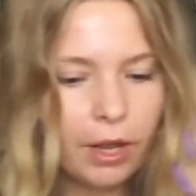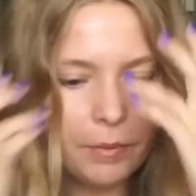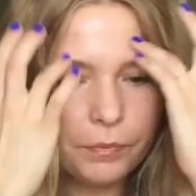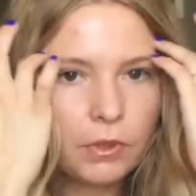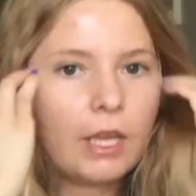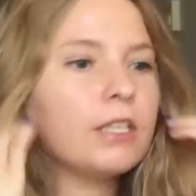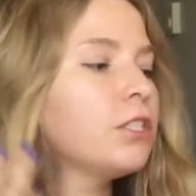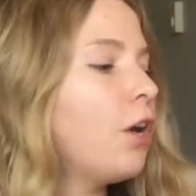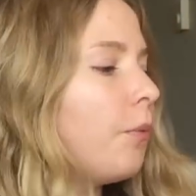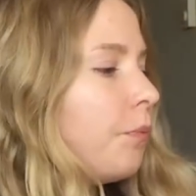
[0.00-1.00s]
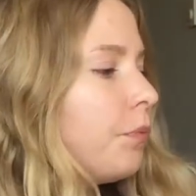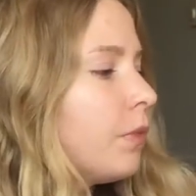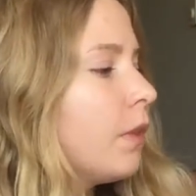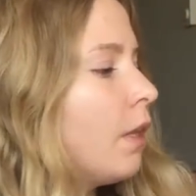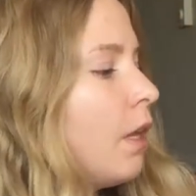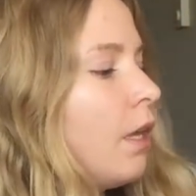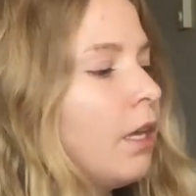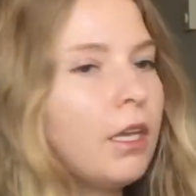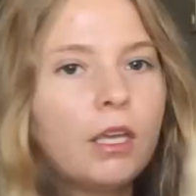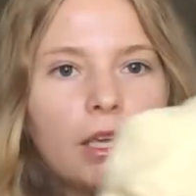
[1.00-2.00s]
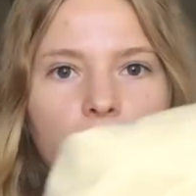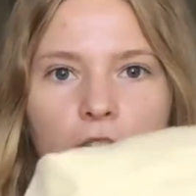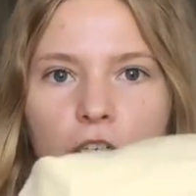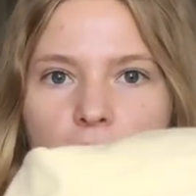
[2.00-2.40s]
away. Okay, so here